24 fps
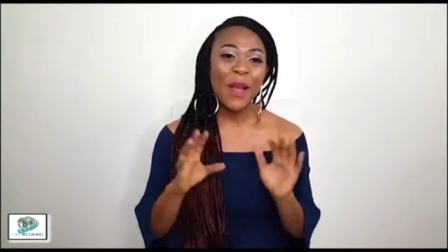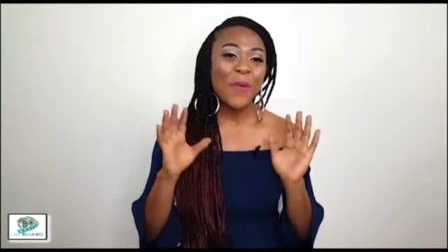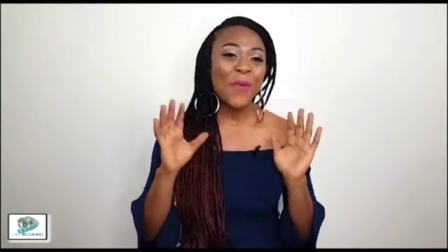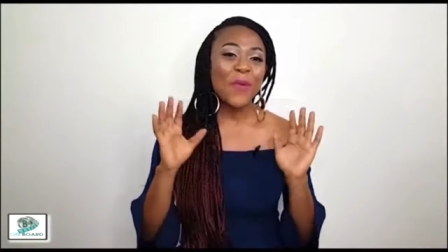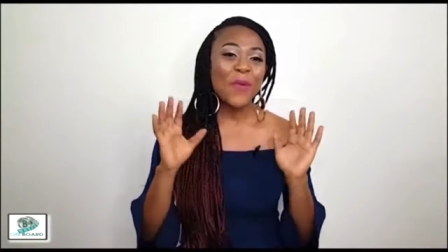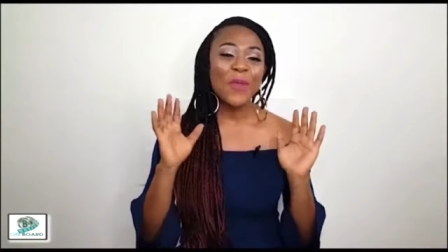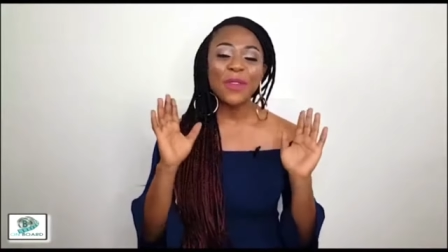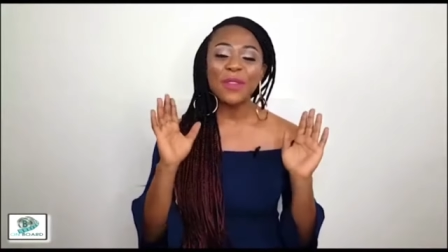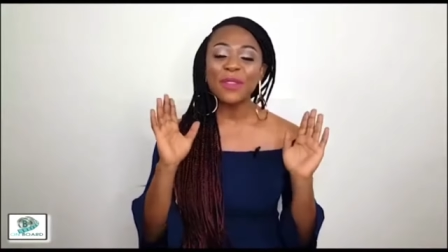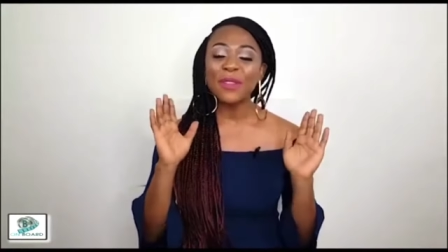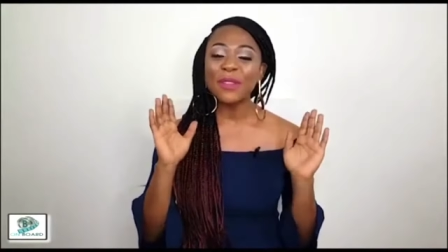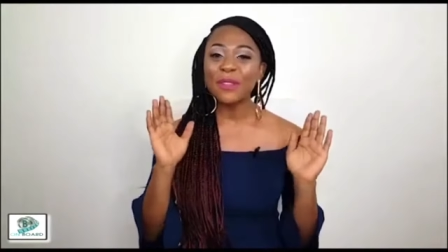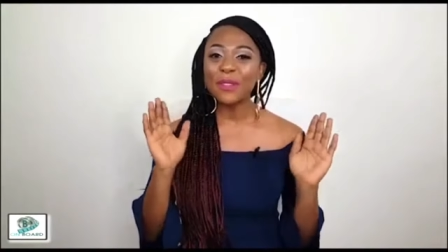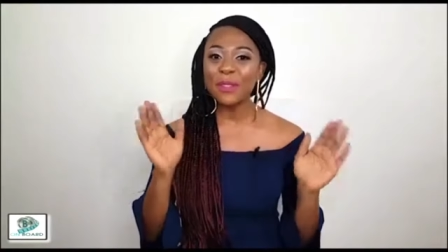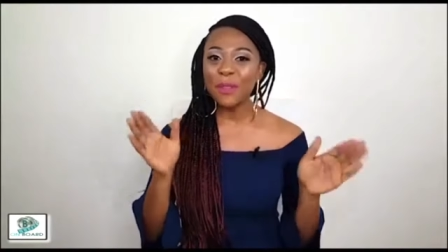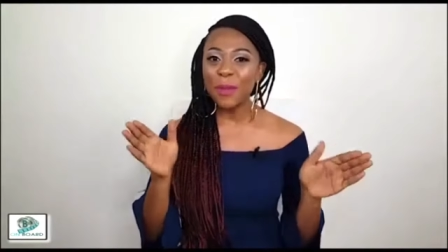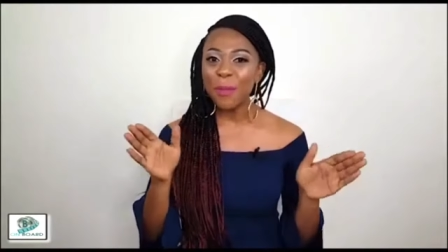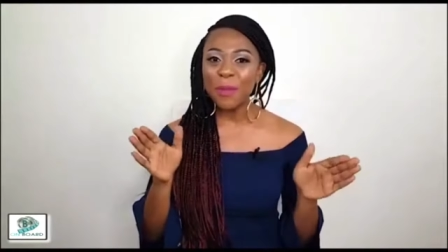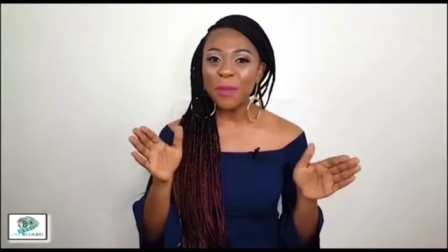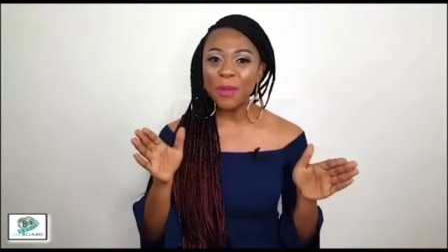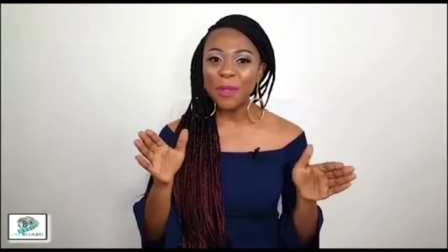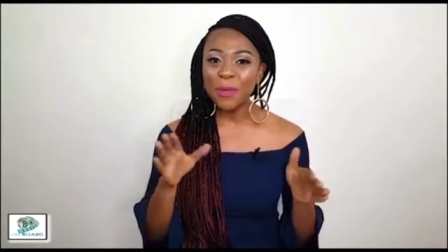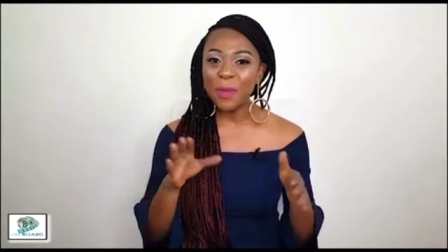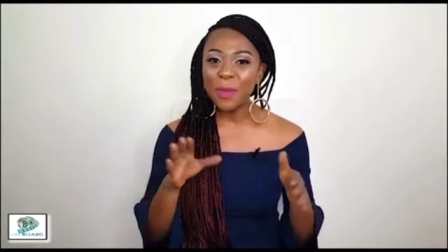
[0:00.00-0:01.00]
We are
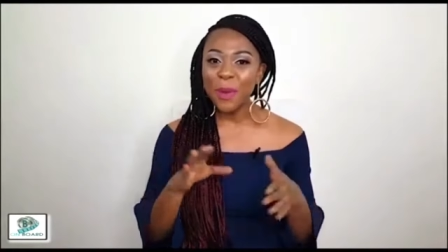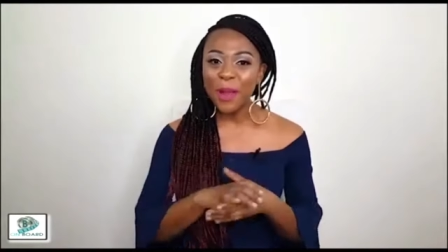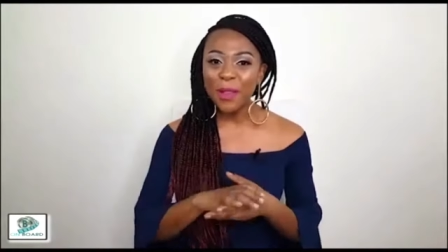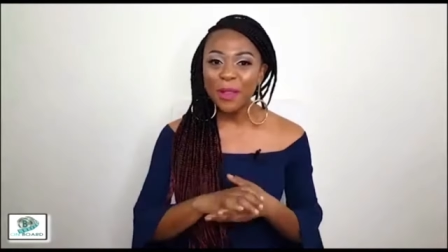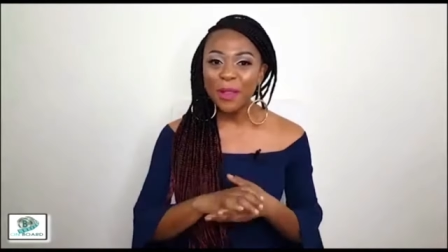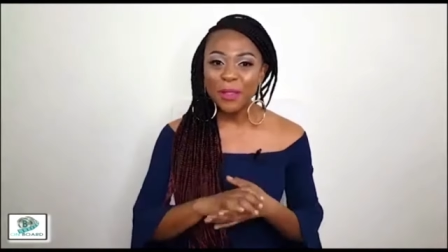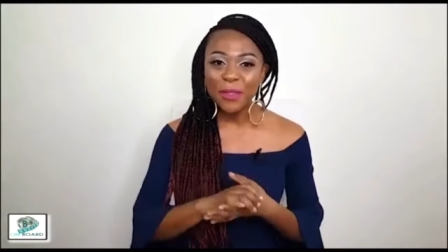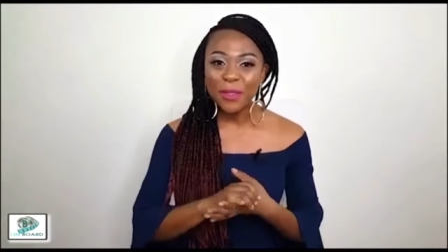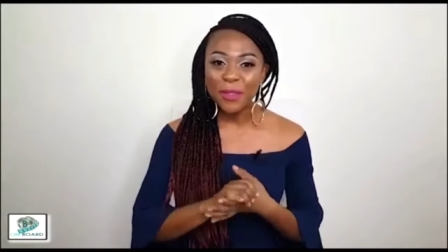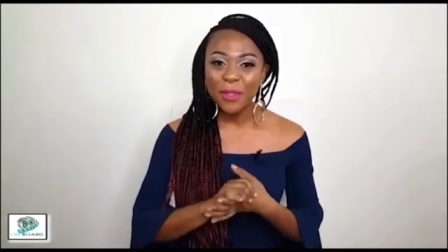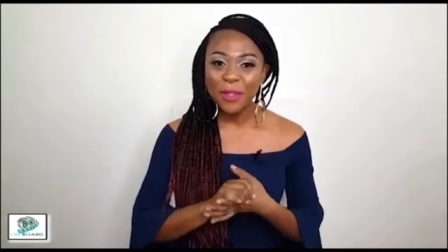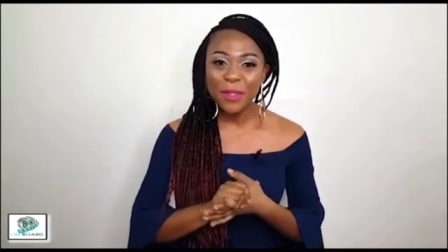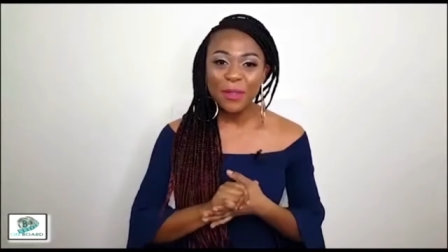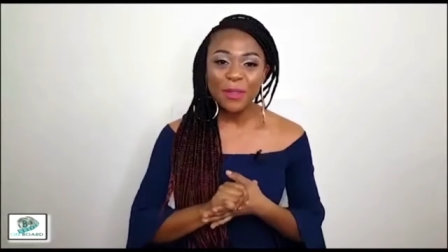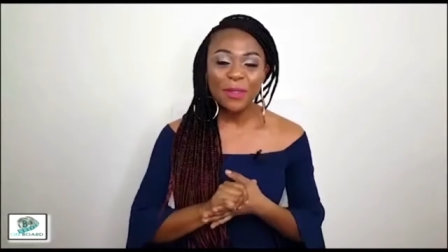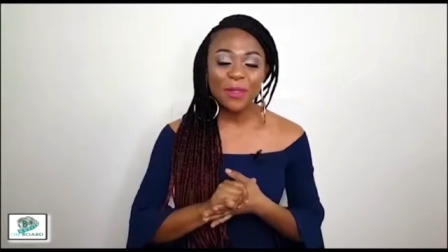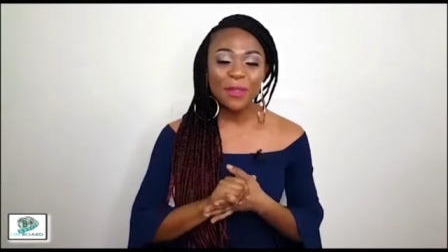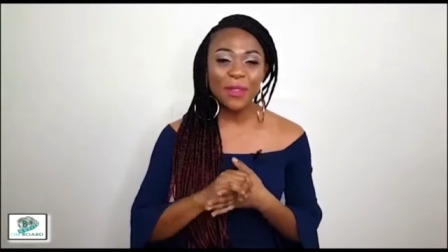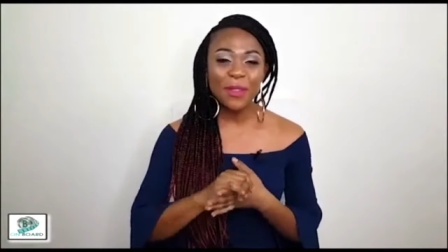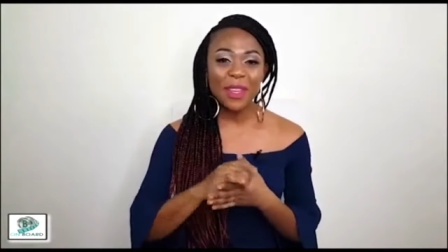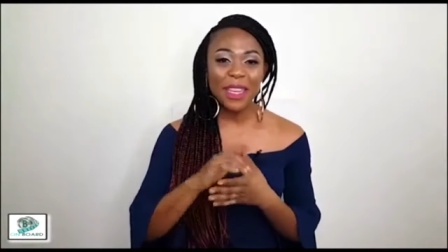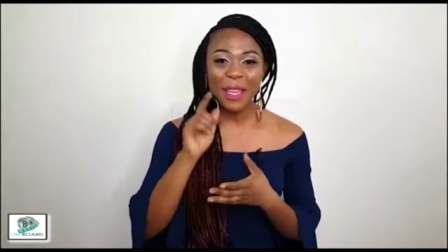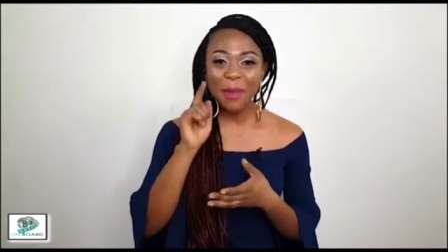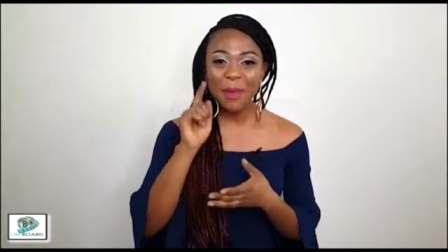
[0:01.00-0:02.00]
so much proud of you,
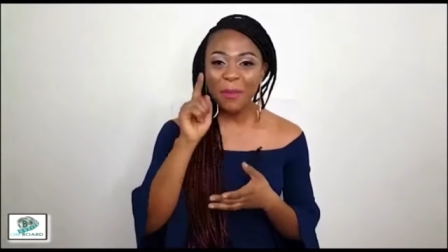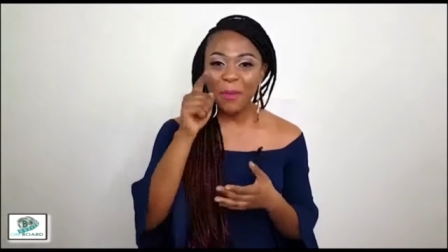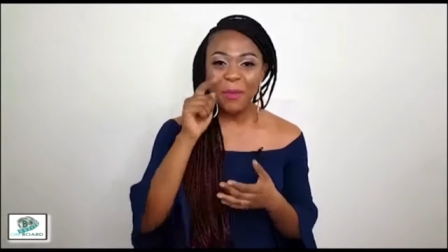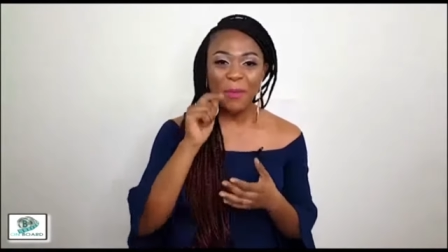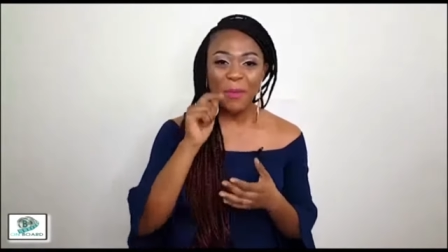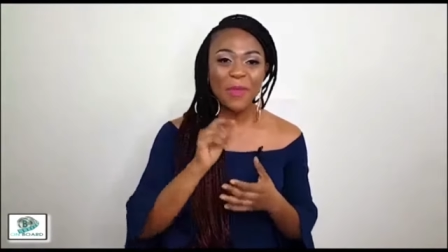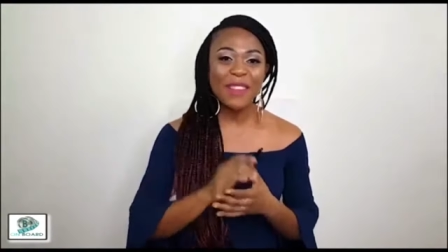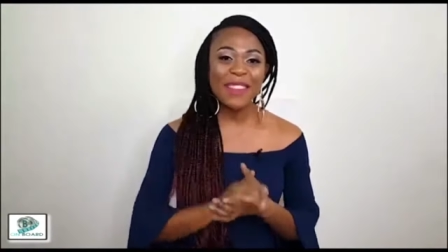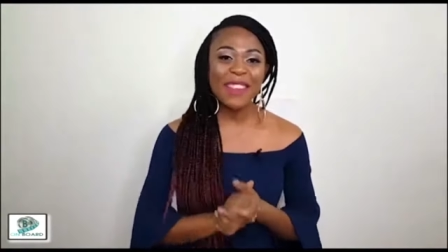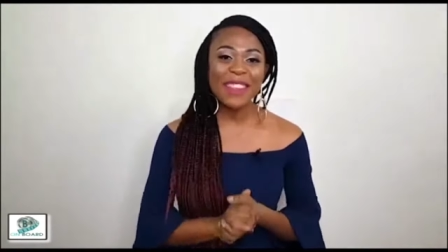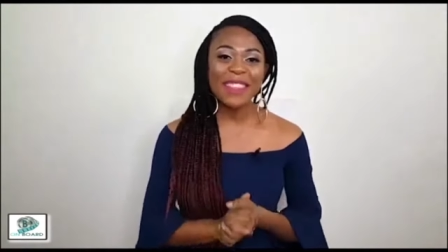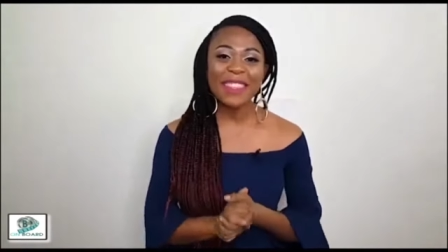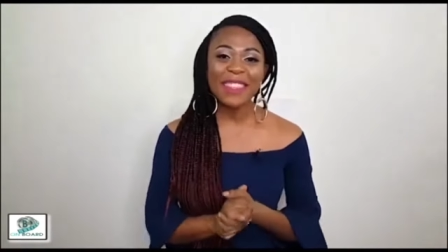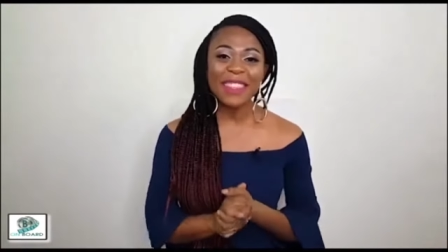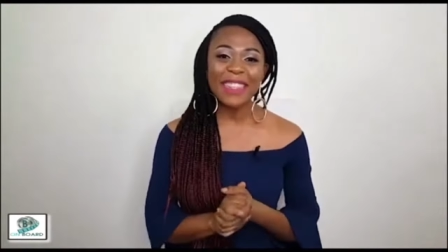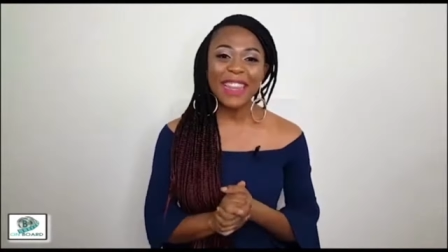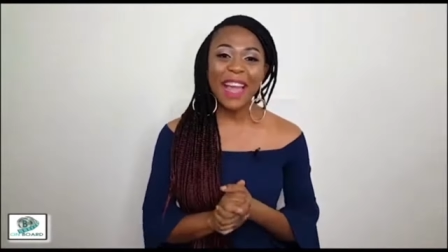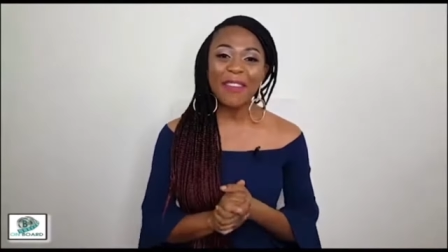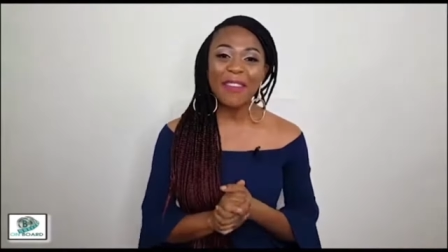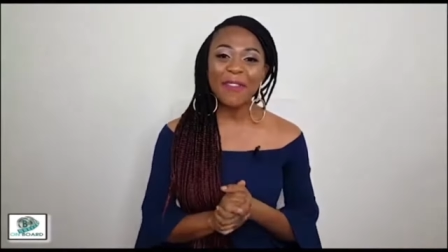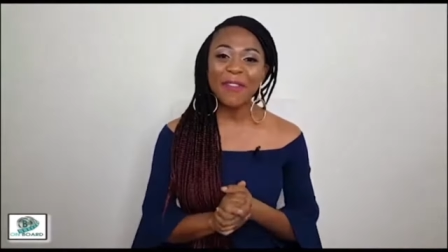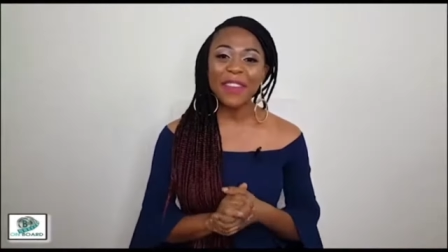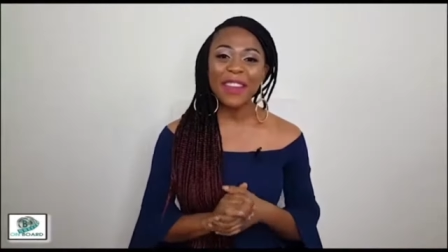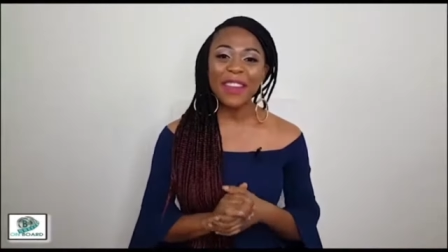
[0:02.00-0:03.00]
so keep representing
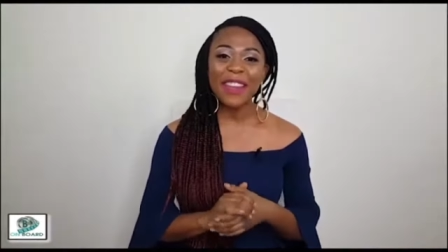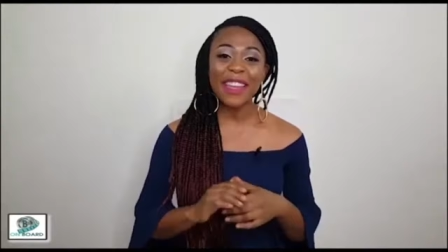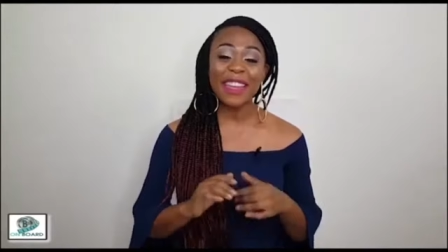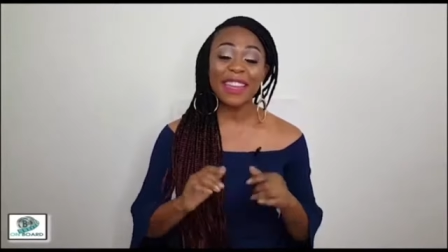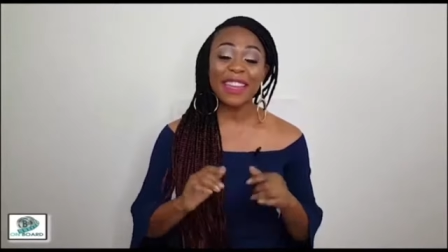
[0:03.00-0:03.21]
Africa